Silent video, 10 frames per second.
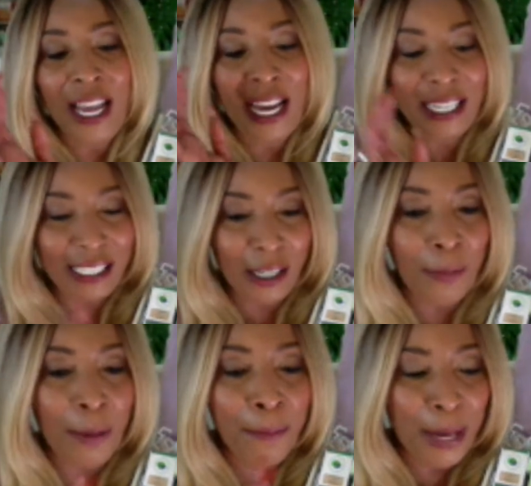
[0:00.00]
And it's some
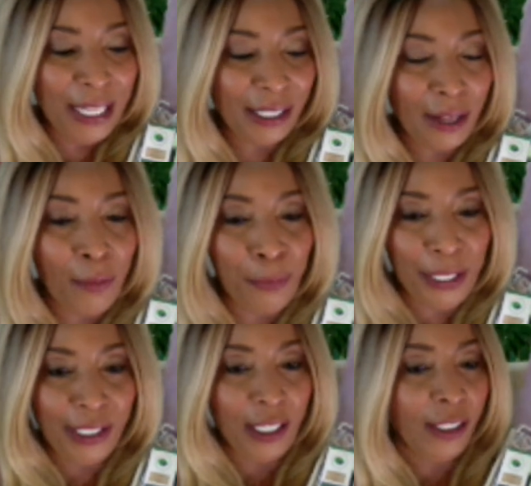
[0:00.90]
amazing
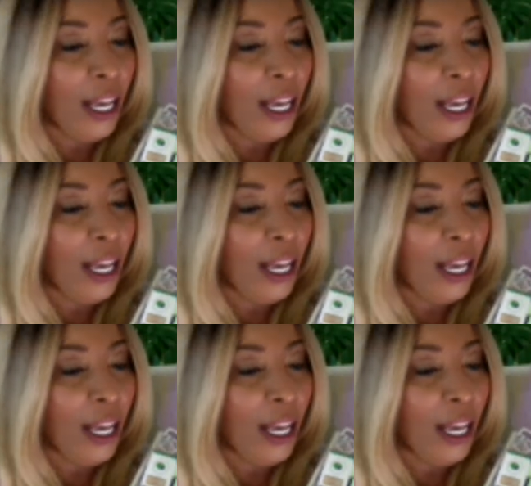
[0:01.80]
pieces.